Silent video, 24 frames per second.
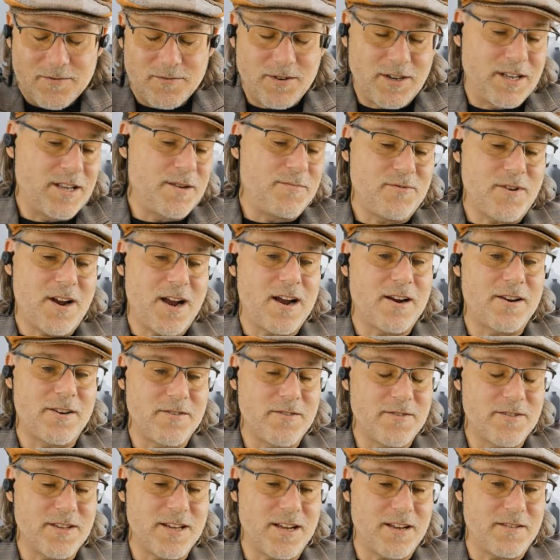really proud of
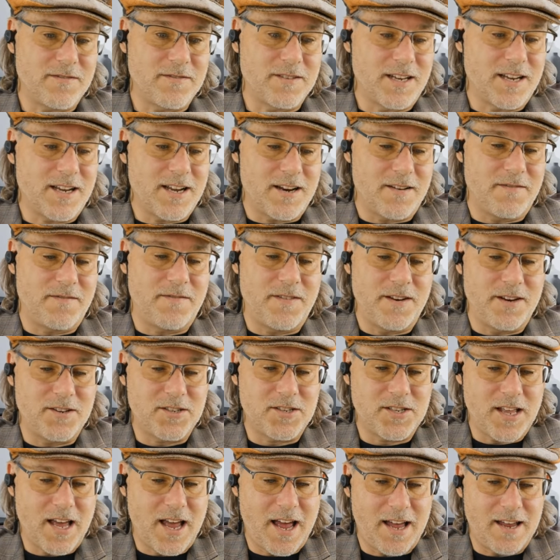yourself to kind of
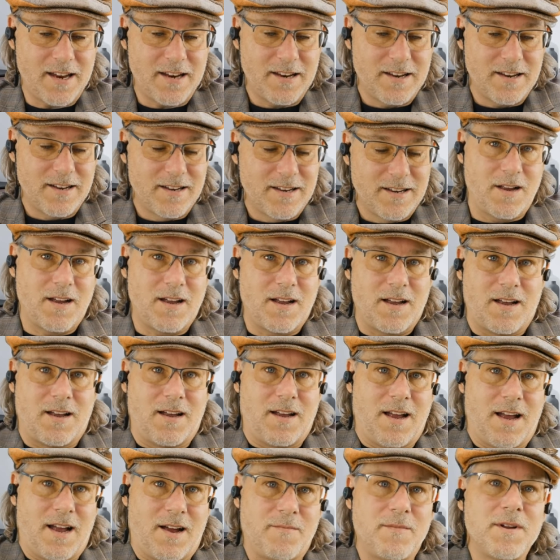finish that.
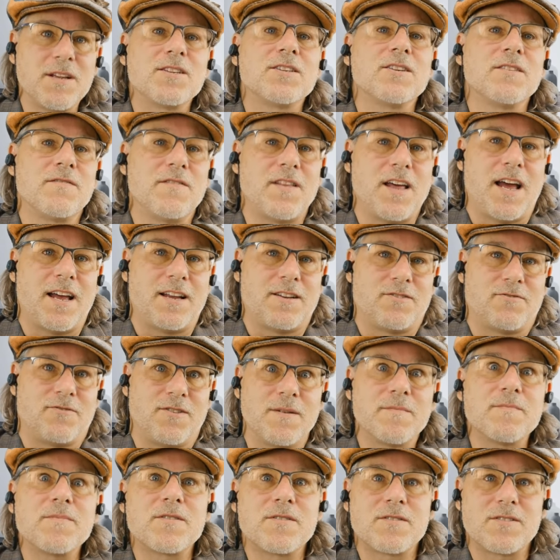How much of that
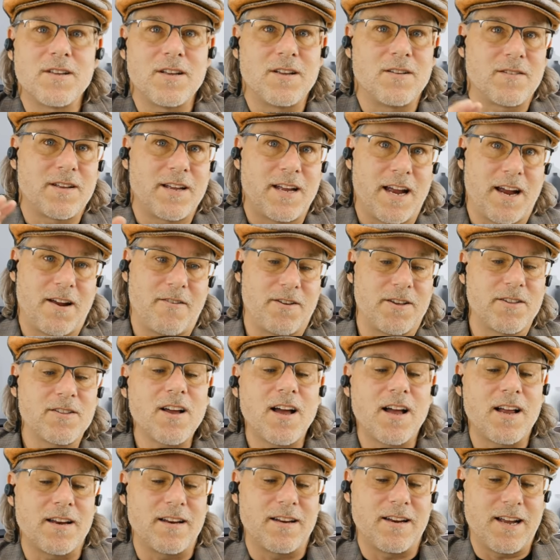trip still carries
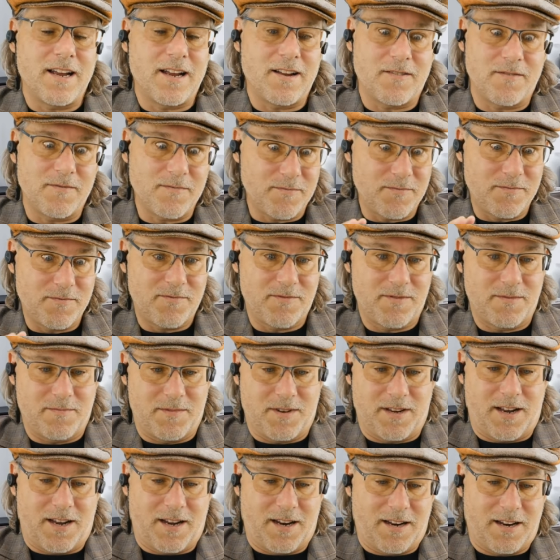on now
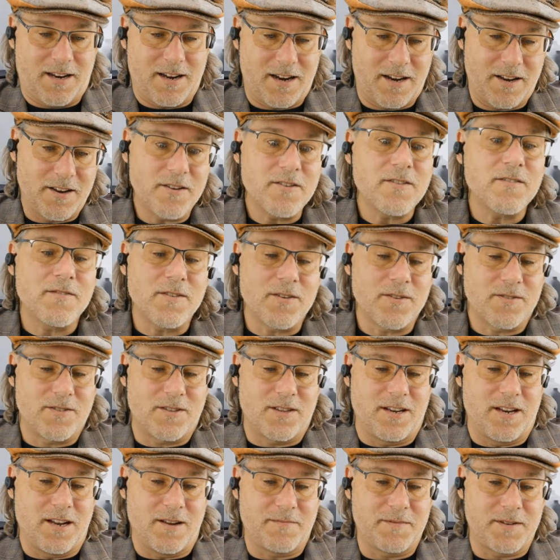from like, kind of
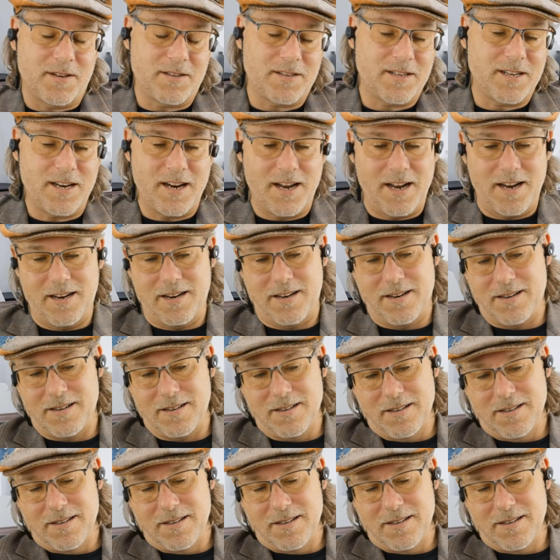university up till today?